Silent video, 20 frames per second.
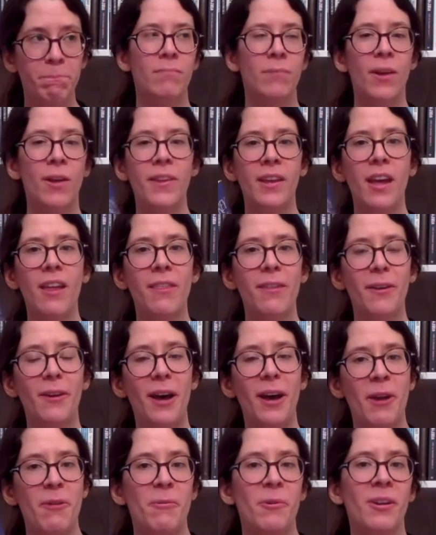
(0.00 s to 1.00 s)
On the other,
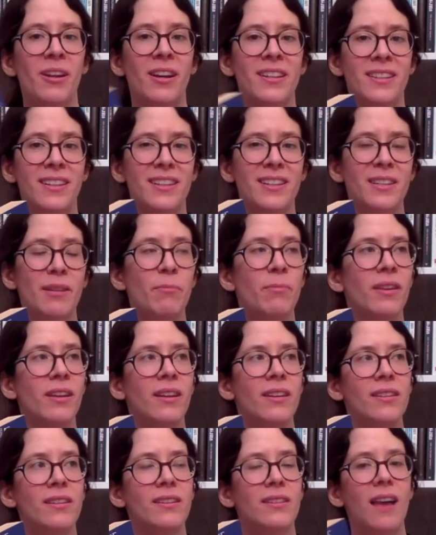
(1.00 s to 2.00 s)
I realised that some
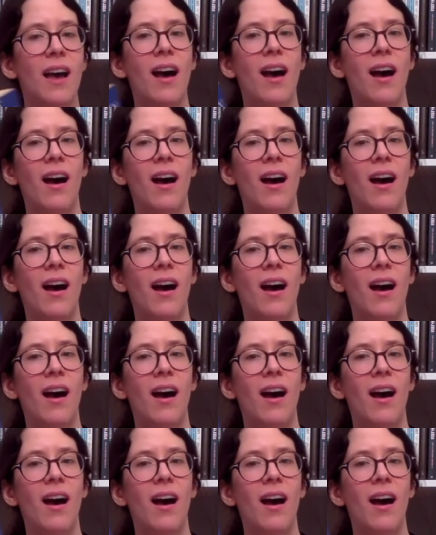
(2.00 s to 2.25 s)
things